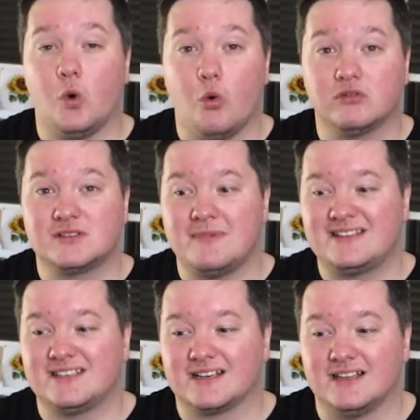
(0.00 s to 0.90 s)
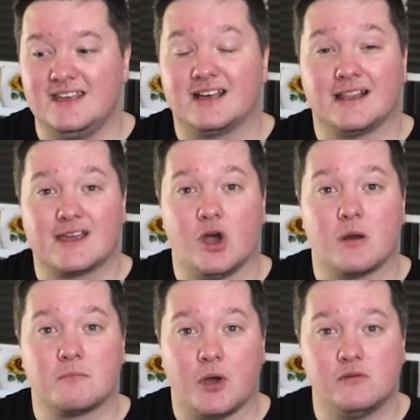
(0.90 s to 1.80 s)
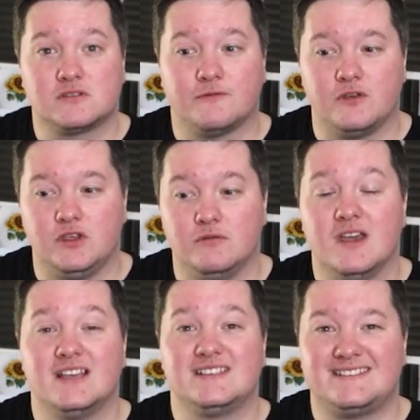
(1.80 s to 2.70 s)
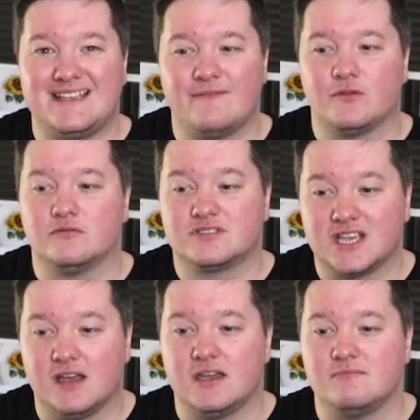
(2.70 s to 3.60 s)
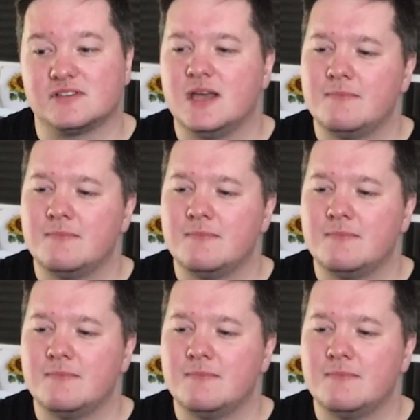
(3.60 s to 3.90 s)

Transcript: automatically click on post for you several times.